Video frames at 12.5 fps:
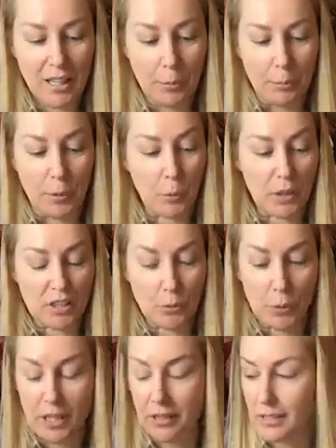But once
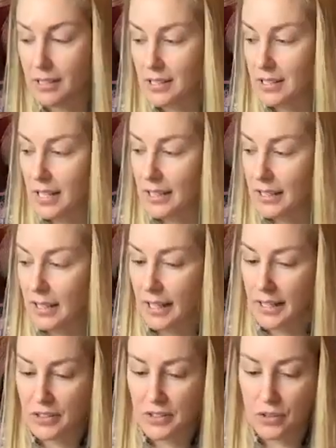we get this done,
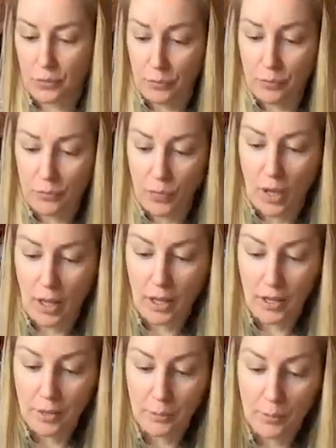guys,
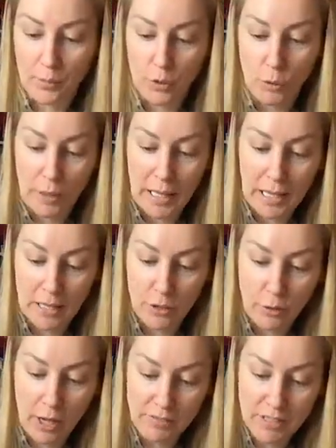you
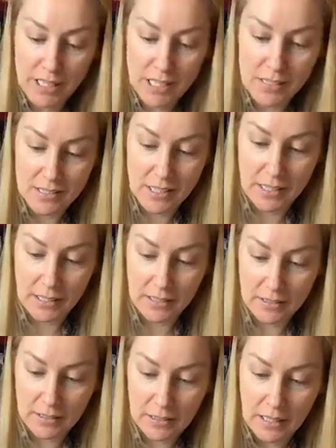have to heat set it.
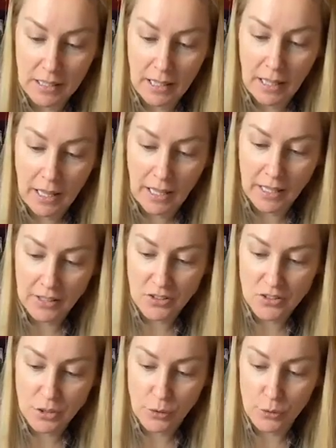And
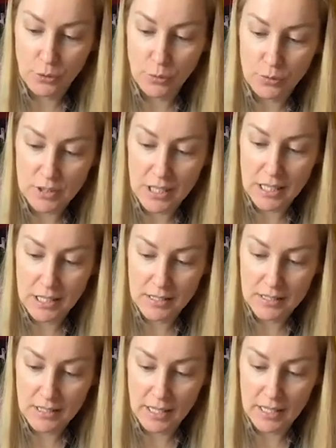so to heat
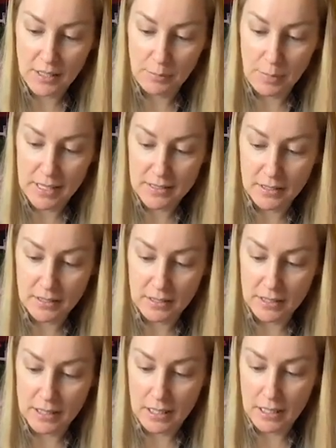set it,
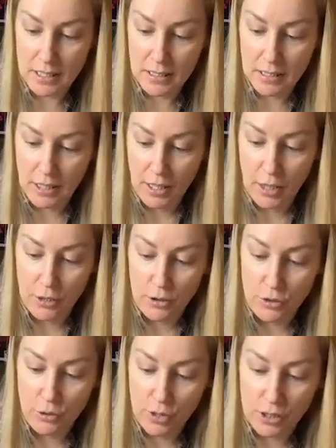basically,
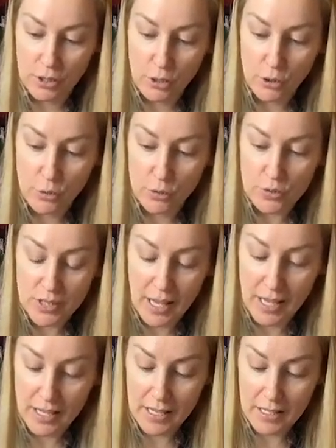you can use
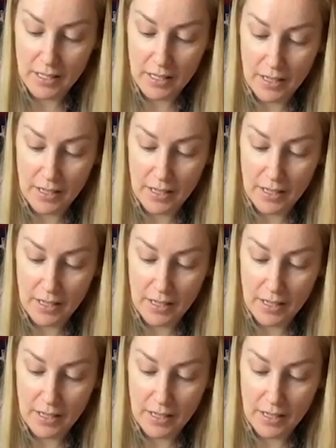a